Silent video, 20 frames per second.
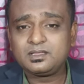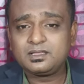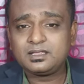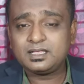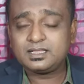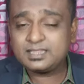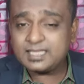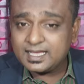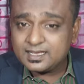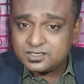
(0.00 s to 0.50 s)

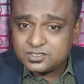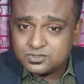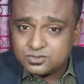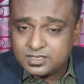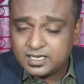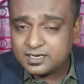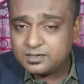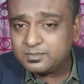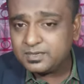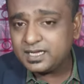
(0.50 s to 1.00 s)
And thanks to
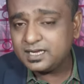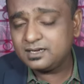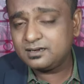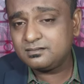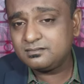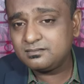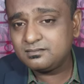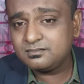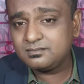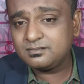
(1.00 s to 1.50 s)
that man,
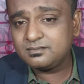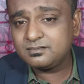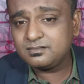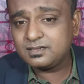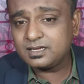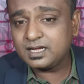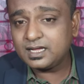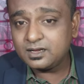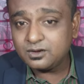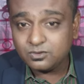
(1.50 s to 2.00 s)

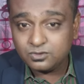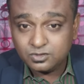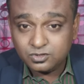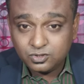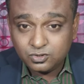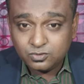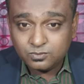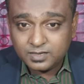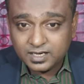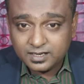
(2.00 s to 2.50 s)
I could
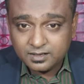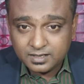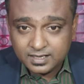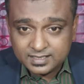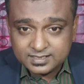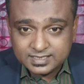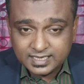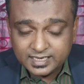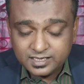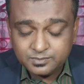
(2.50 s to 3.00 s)
do my
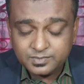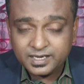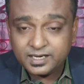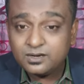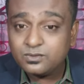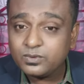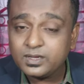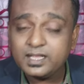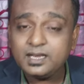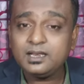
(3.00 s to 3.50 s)

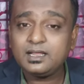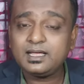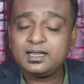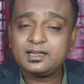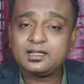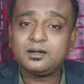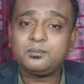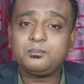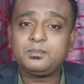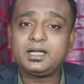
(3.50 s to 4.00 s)
assignment well
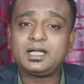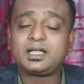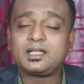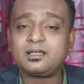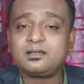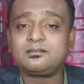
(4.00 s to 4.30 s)
and come back.